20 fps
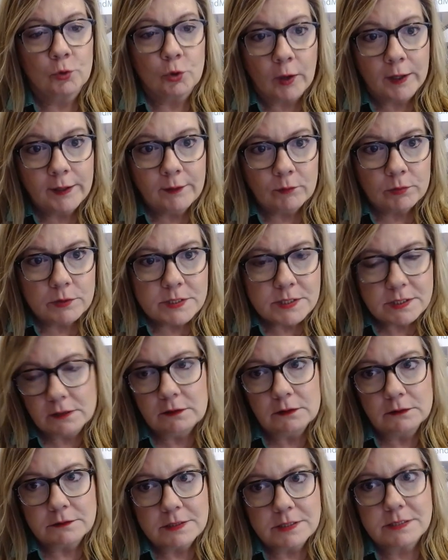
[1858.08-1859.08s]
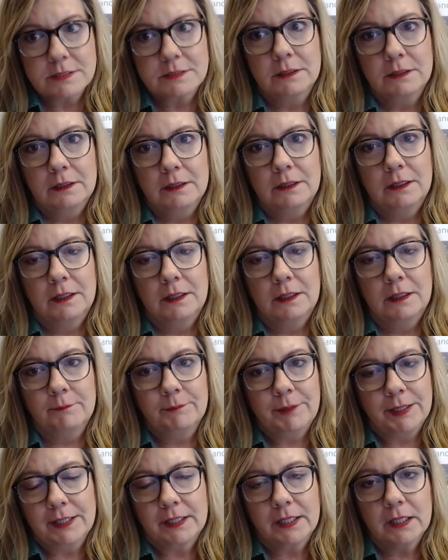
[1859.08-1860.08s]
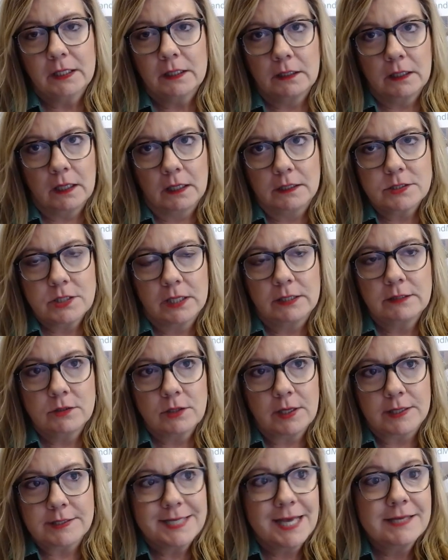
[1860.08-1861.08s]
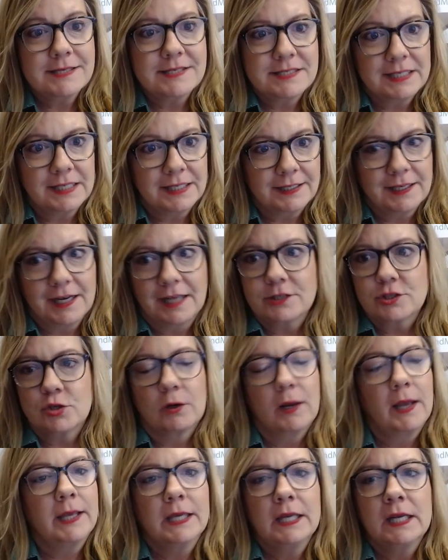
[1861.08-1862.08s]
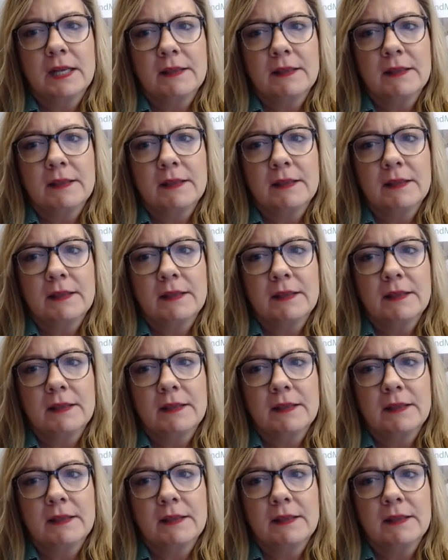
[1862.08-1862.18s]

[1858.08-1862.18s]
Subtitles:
great results. And again, not testing and not trying